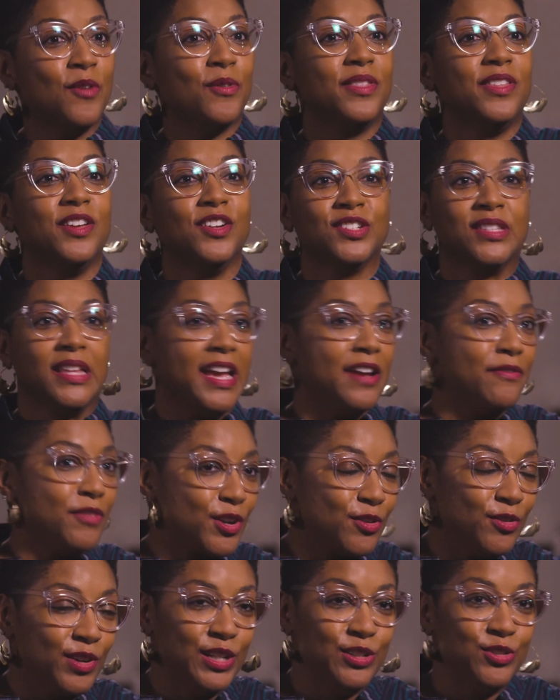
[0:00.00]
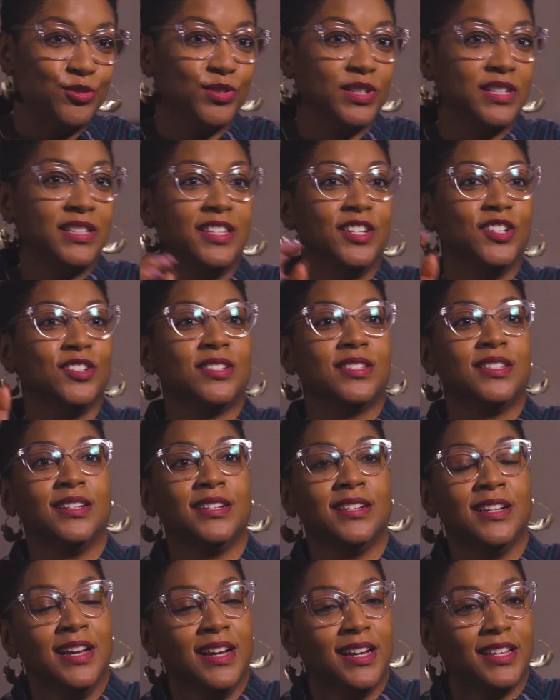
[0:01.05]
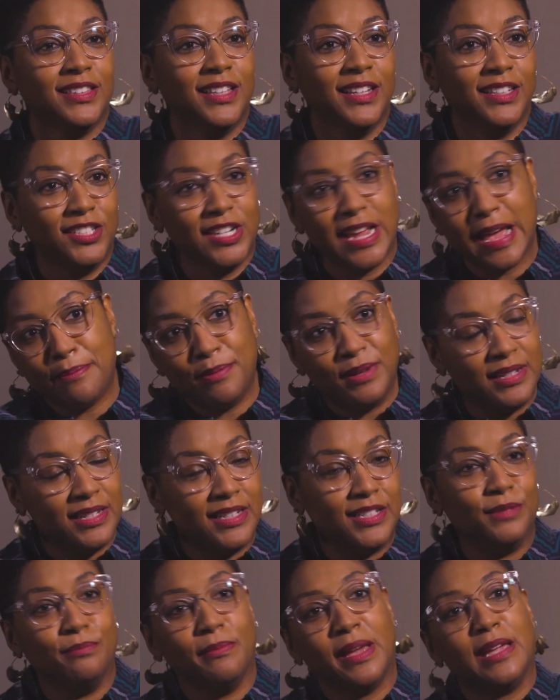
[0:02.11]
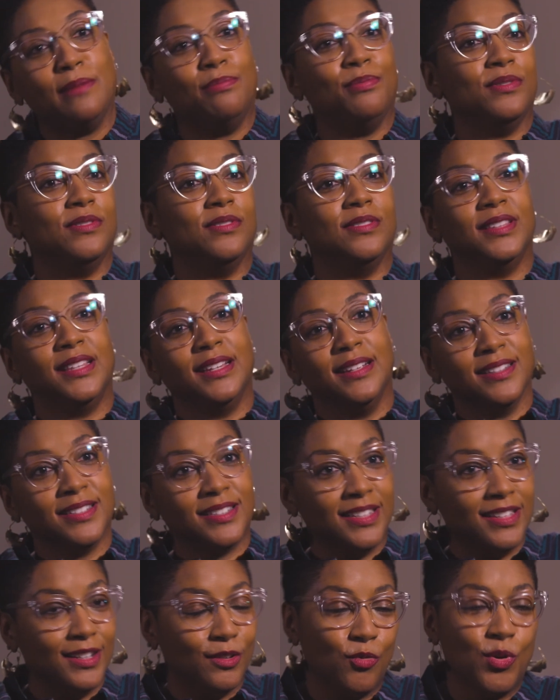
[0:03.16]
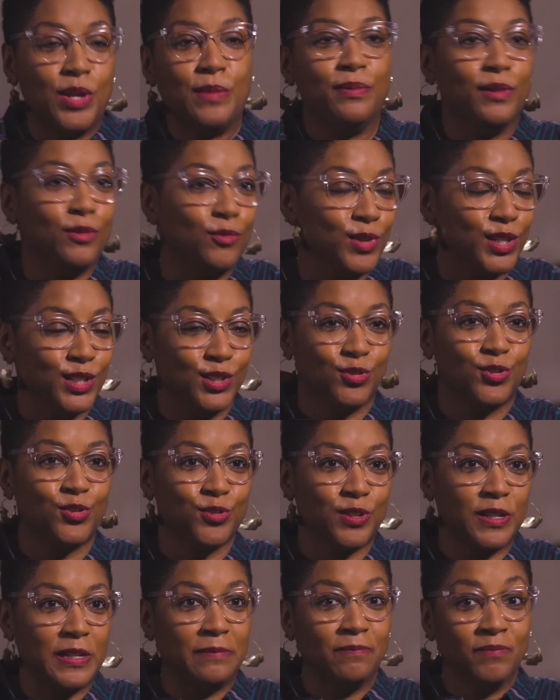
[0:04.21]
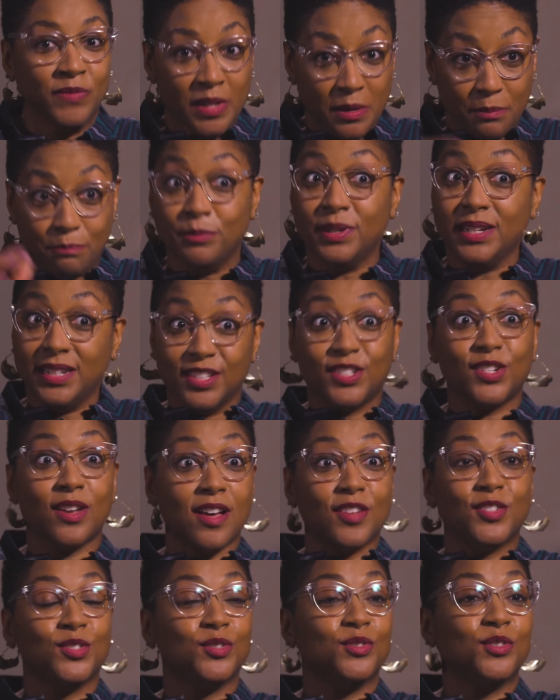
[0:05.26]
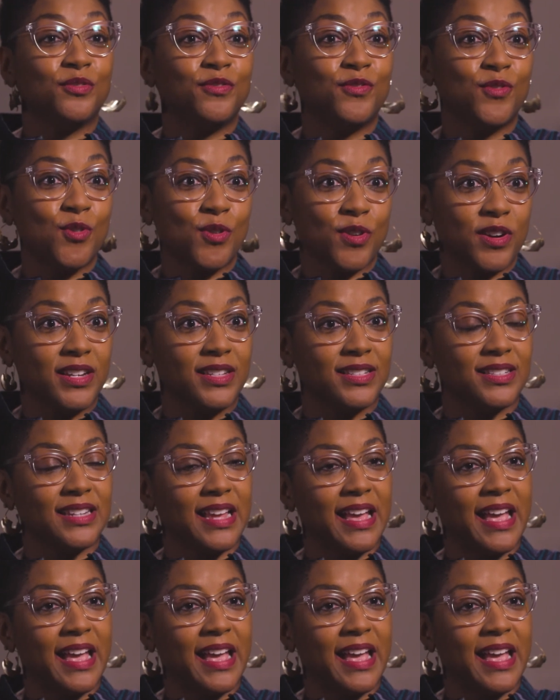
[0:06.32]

Well, there's the evergreen tree, there's the, the Japanese maple, there's the weeping willow tree, but it's also the forest.